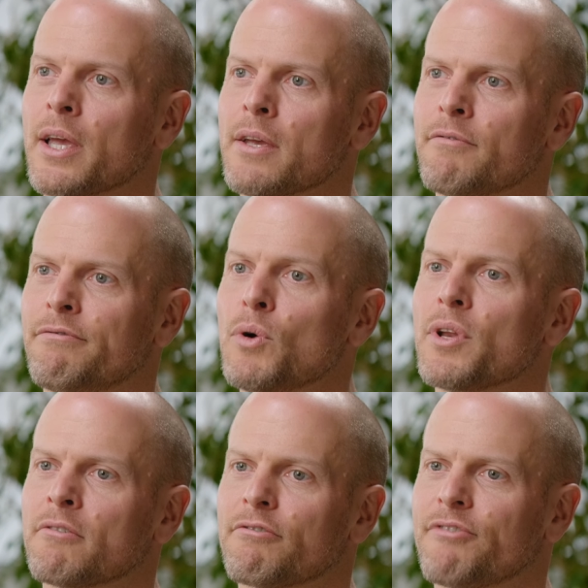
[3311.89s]
a
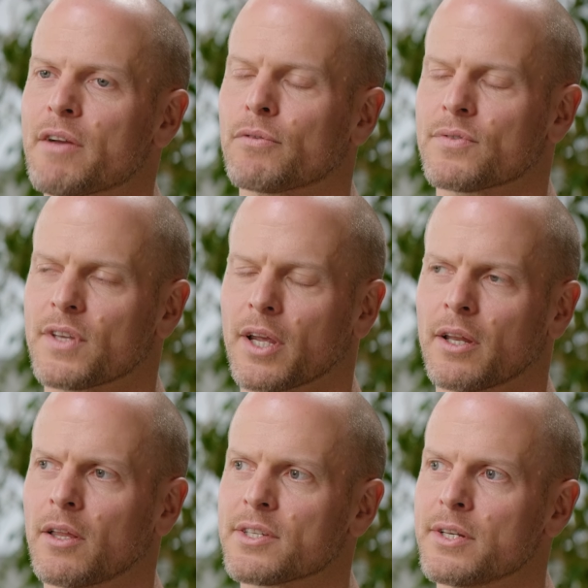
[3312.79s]
vote in favor of
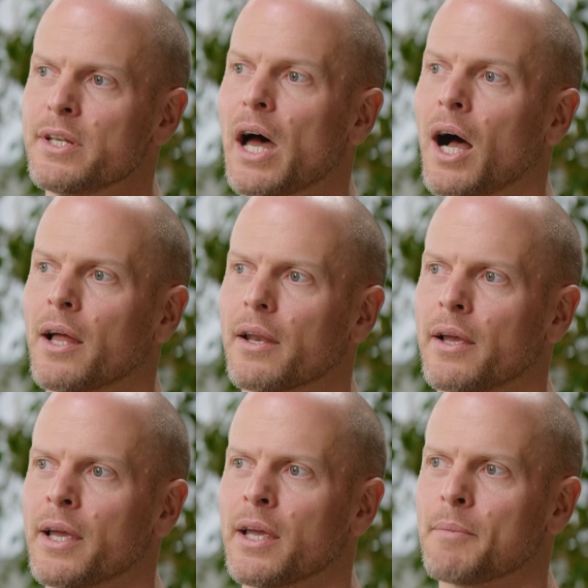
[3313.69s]
psychedelics, not
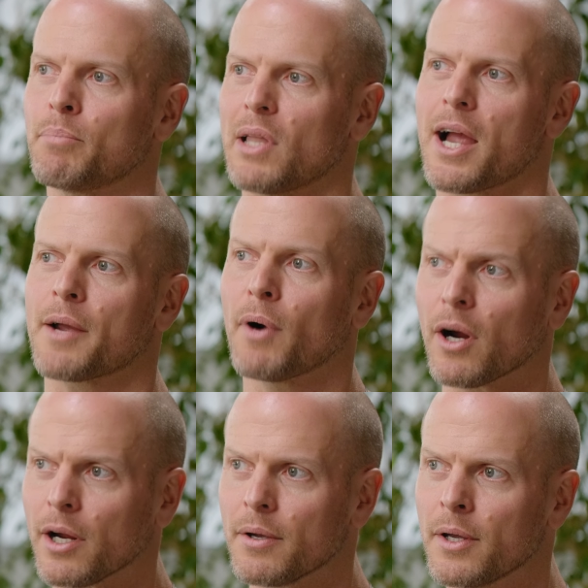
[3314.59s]
a black
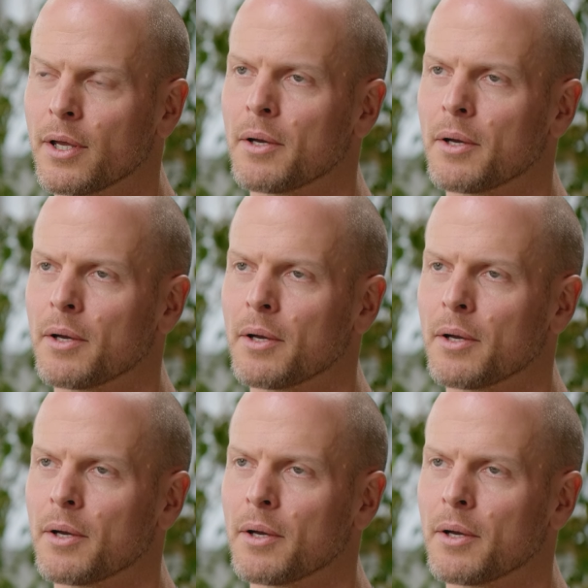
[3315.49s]
mark.